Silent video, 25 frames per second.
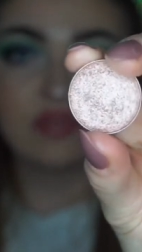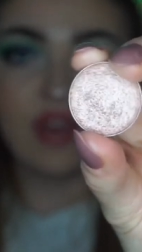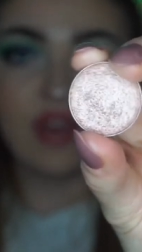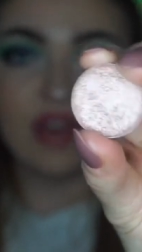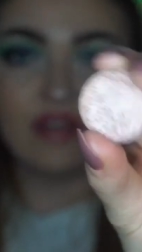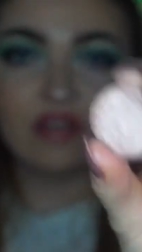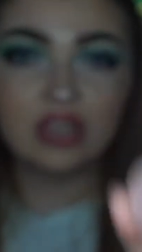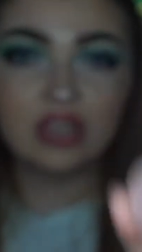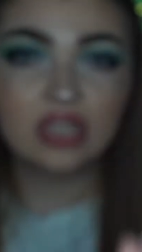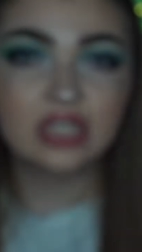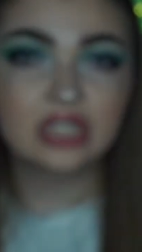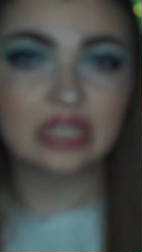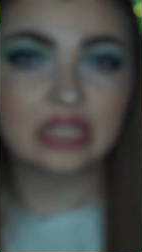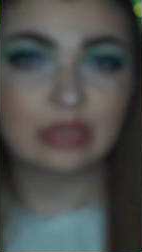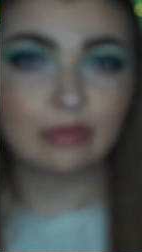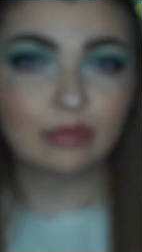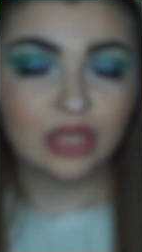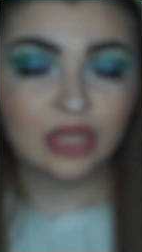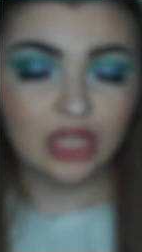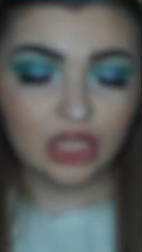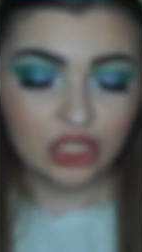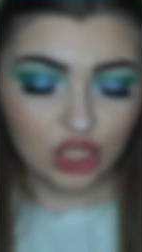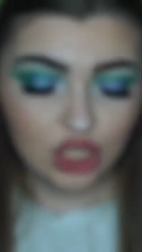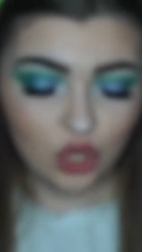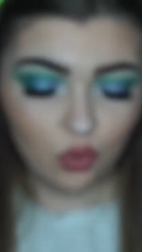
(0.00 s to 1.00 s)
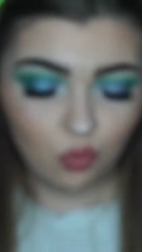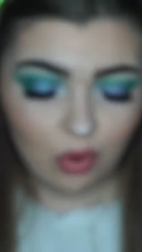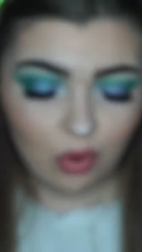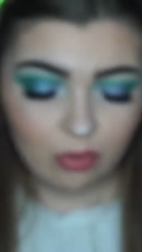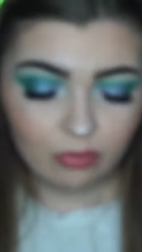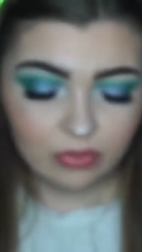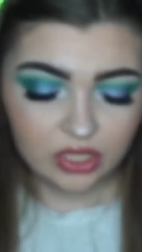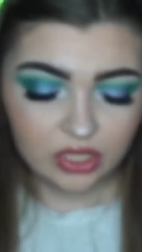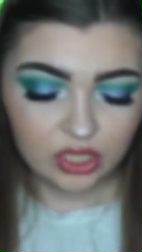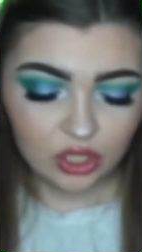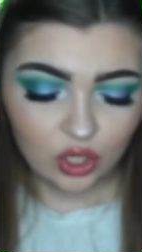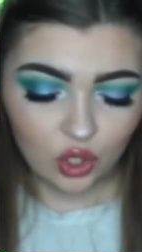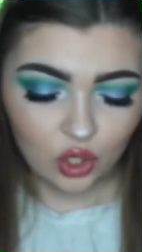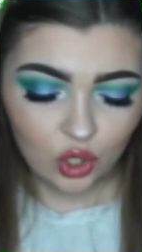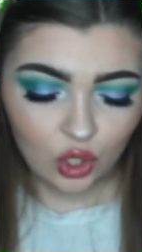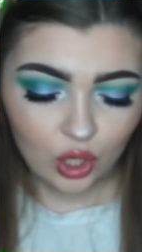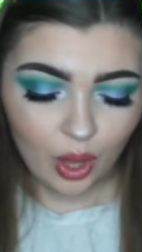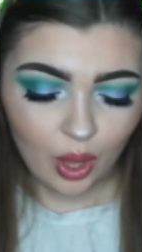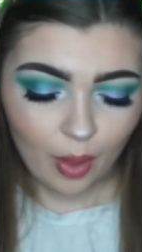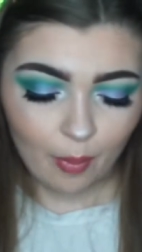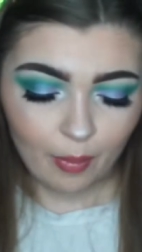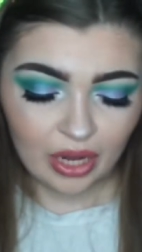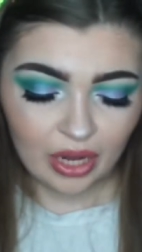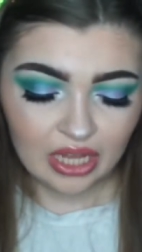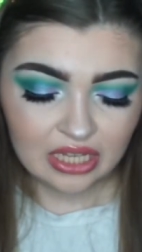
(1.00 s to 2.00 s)
very similar to
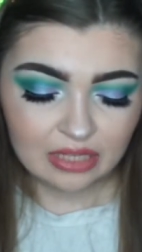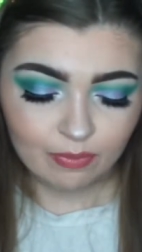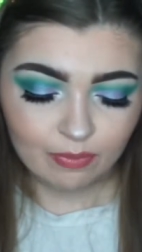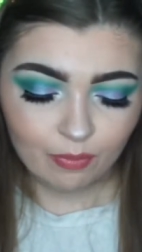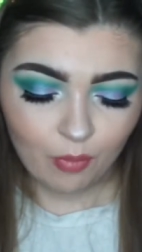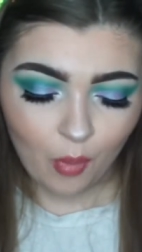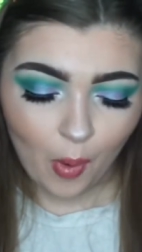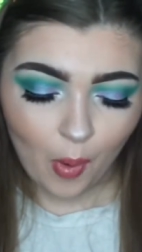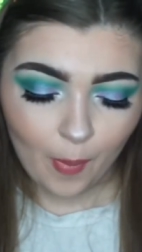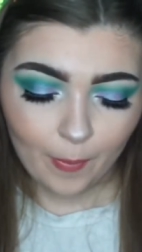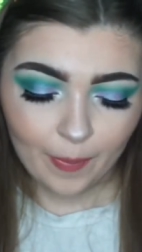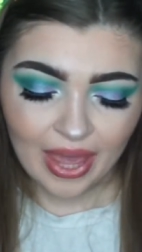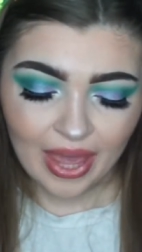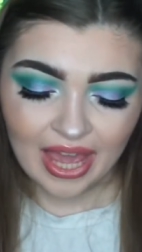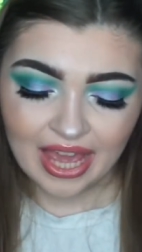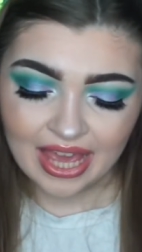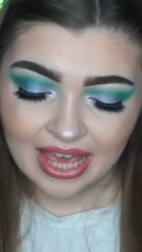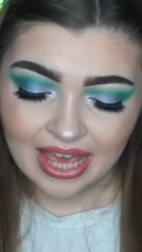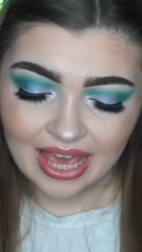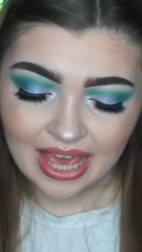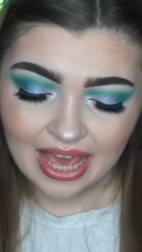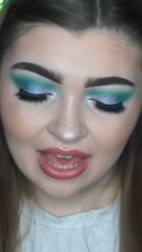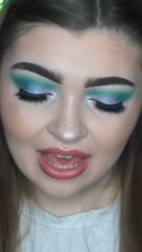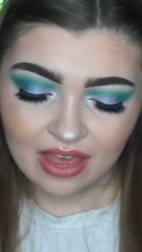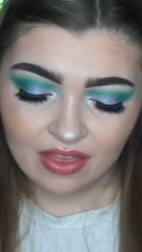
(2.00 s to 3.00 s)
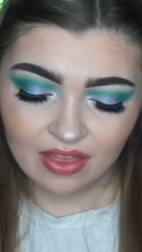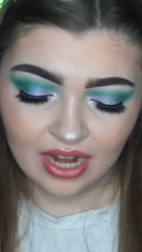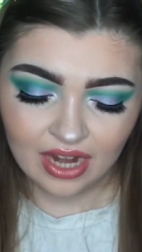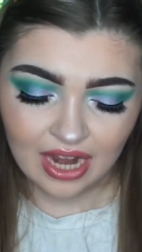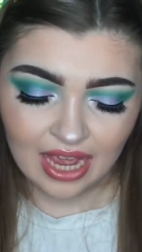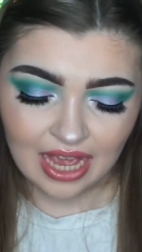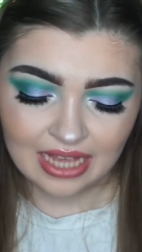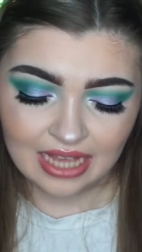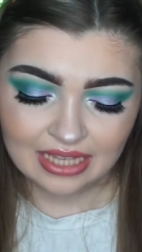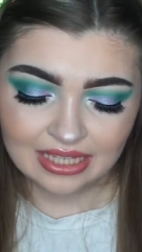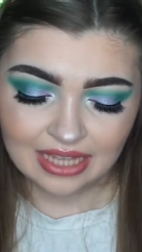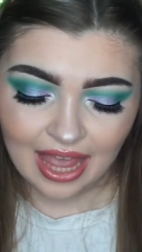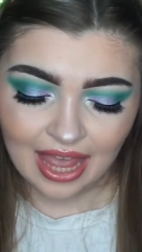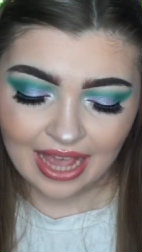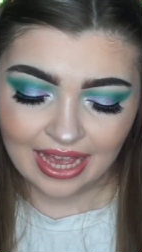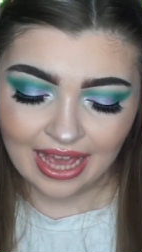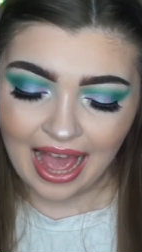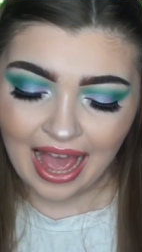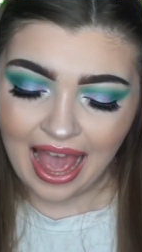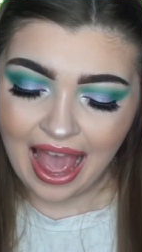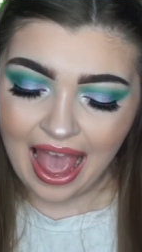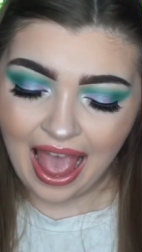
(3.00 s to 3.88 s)
Whimsical, but it's more pinky than it is like